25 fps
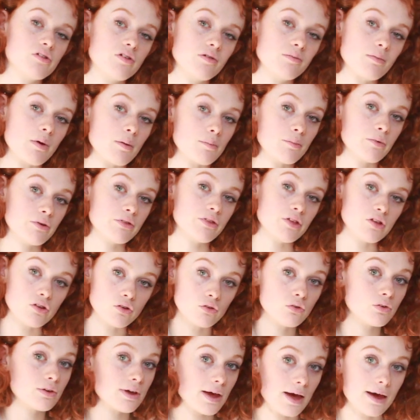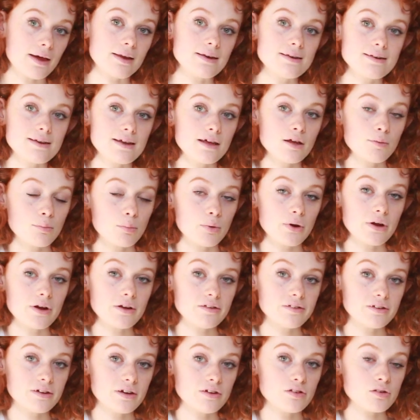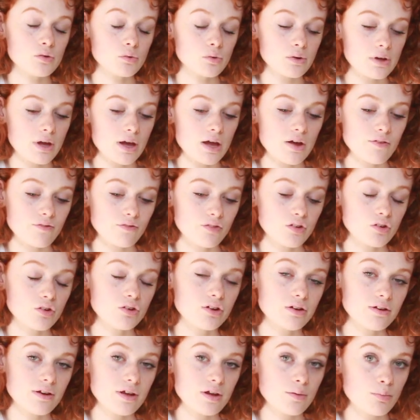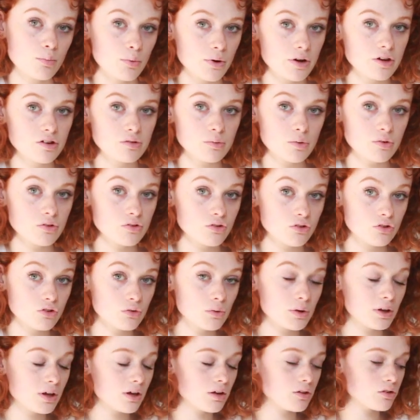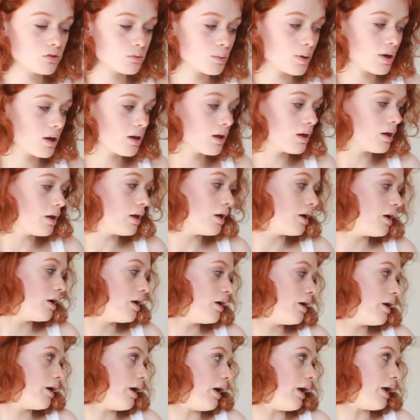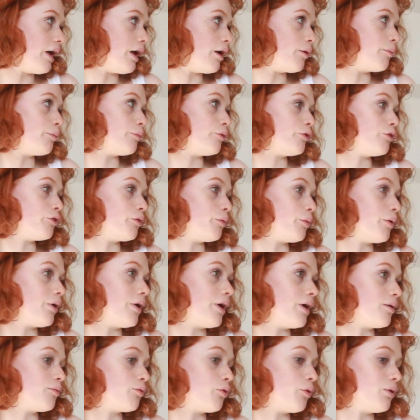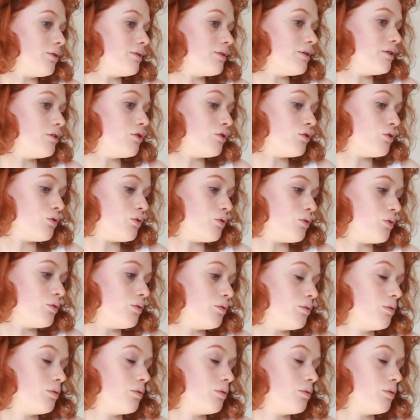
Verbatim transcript: to remember that you can take breaks and it's okay for you to take breaks whilst you're doing it as well. And um, so I'm going to do